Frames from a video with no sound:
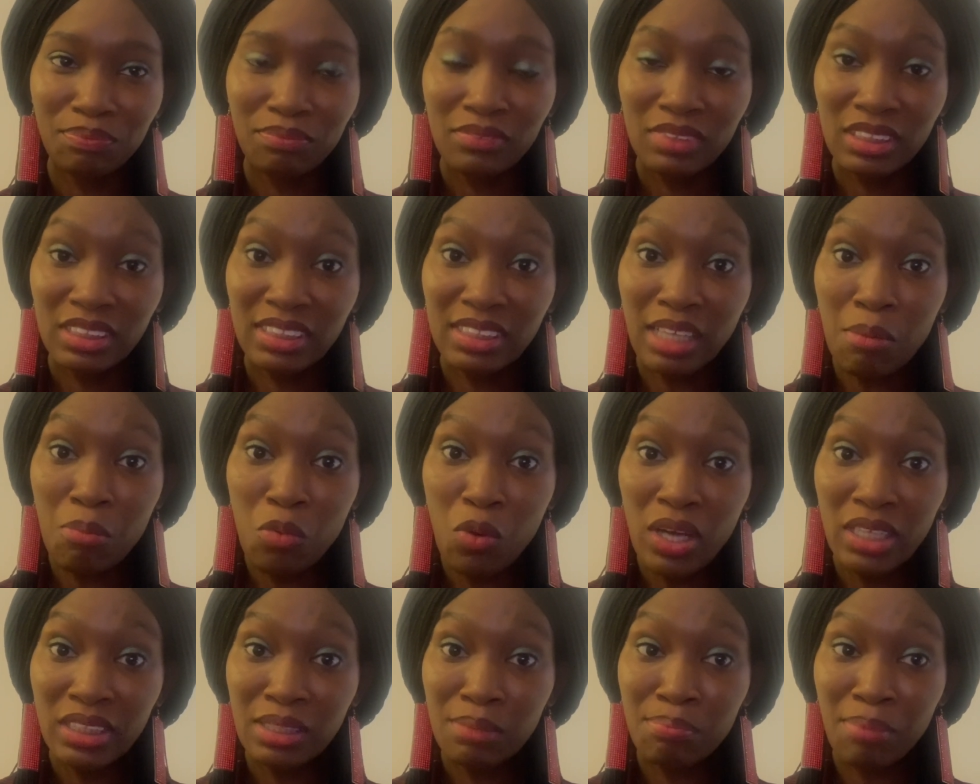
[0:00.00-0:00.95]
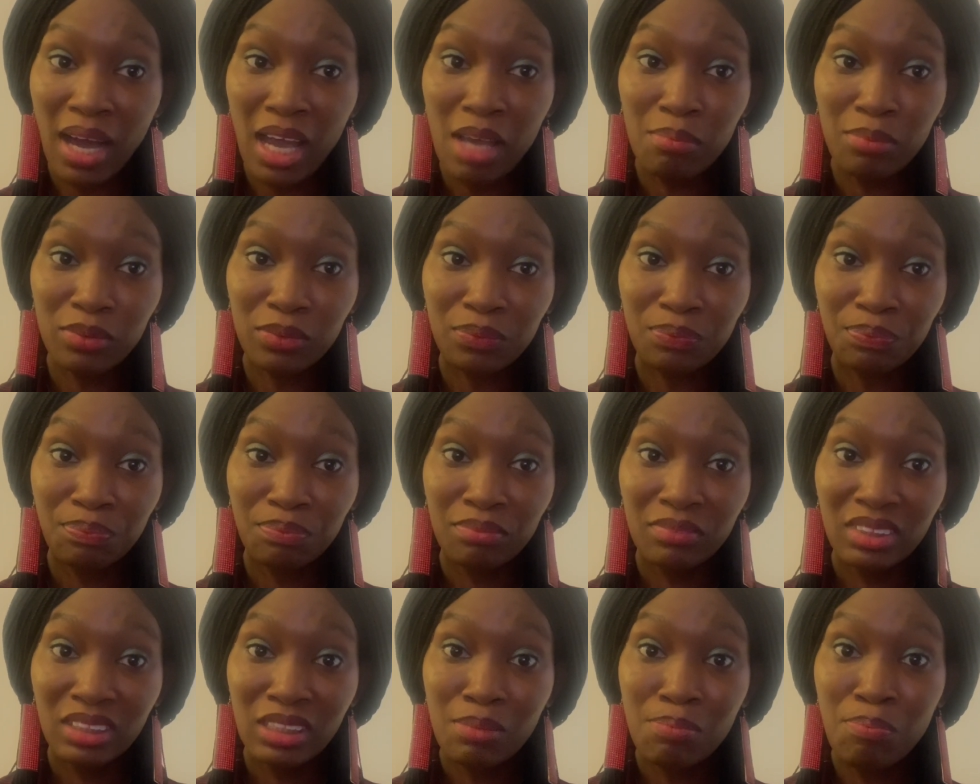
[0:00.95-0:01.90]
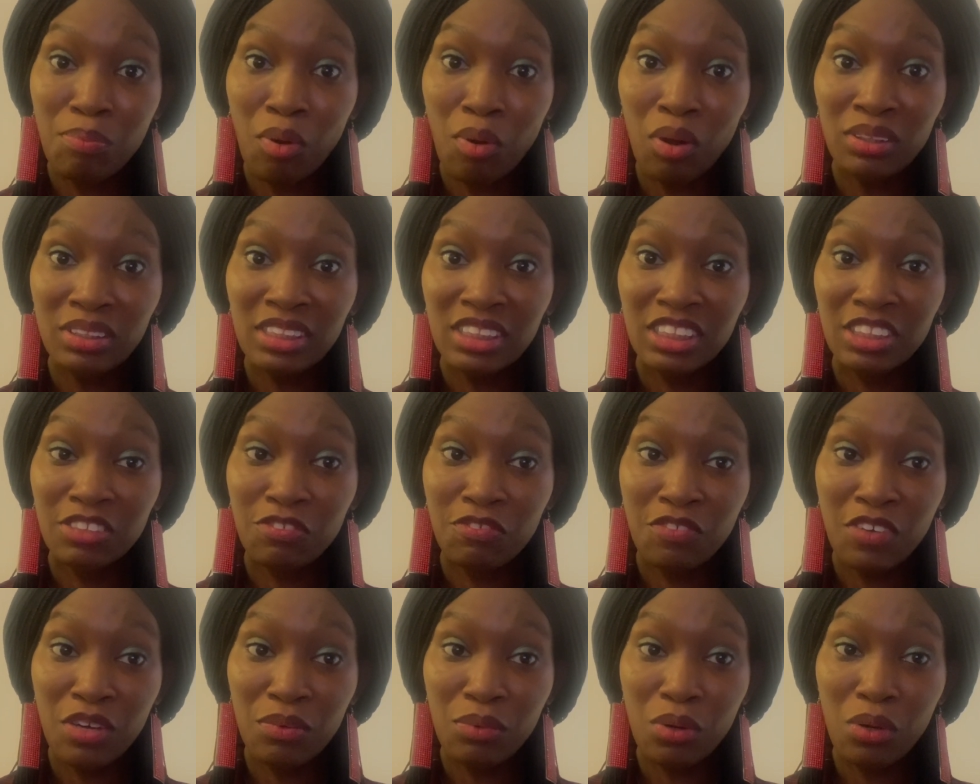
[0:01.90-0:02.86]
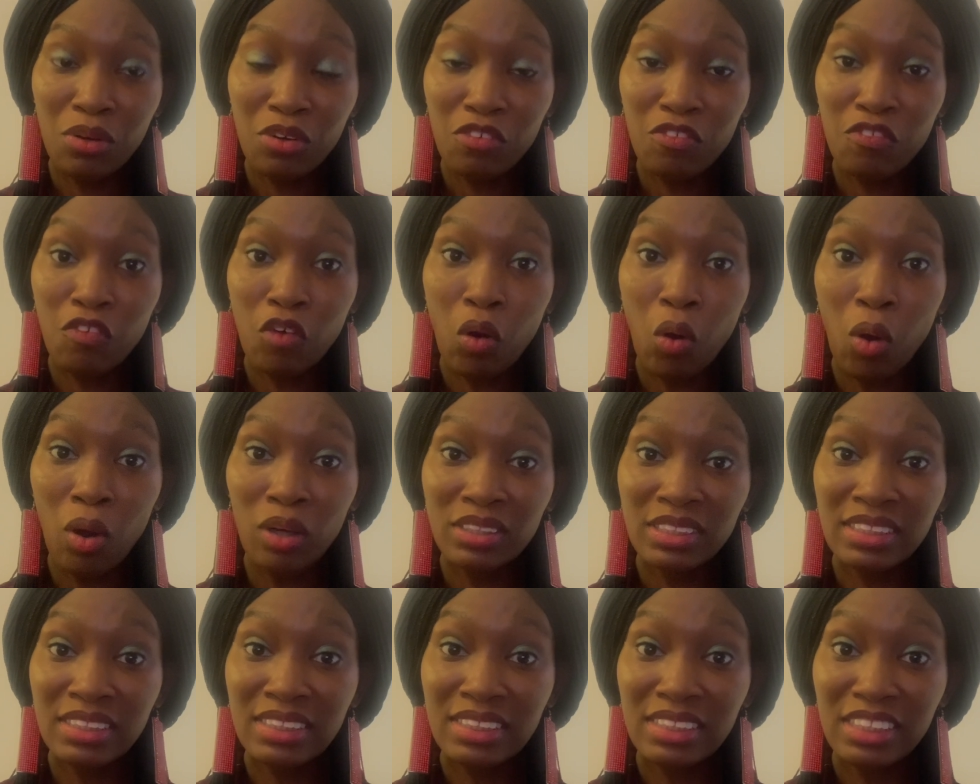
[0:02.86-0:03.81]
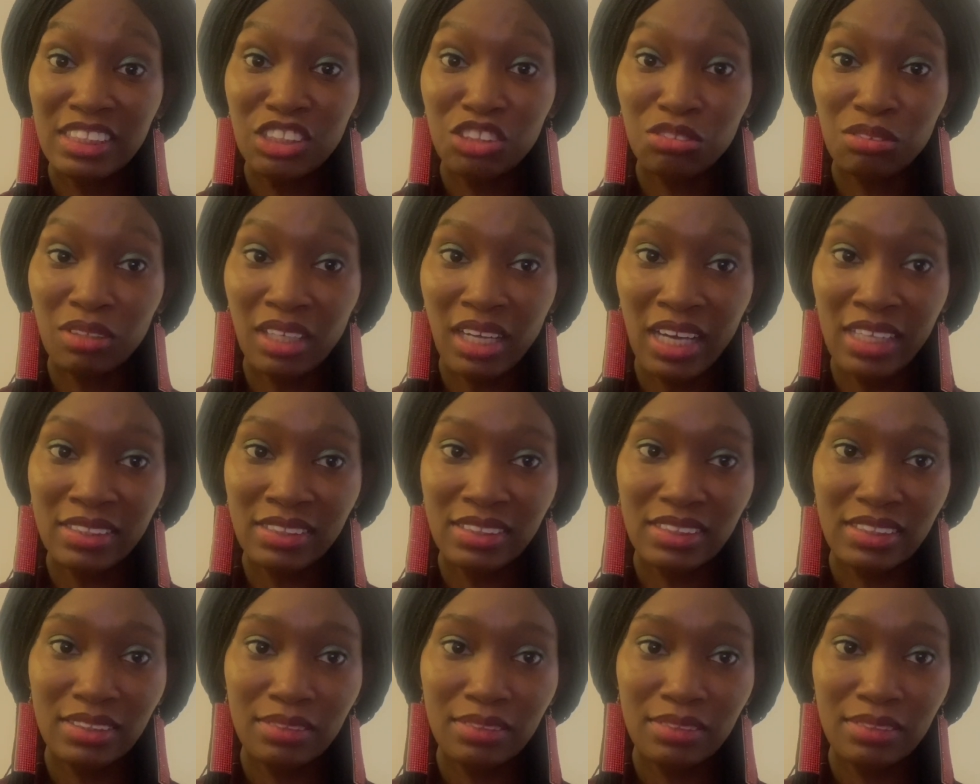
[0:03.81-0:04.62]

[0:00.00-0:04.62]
Same way in the Bible, he punished Pharaoh for hurting the Israelites.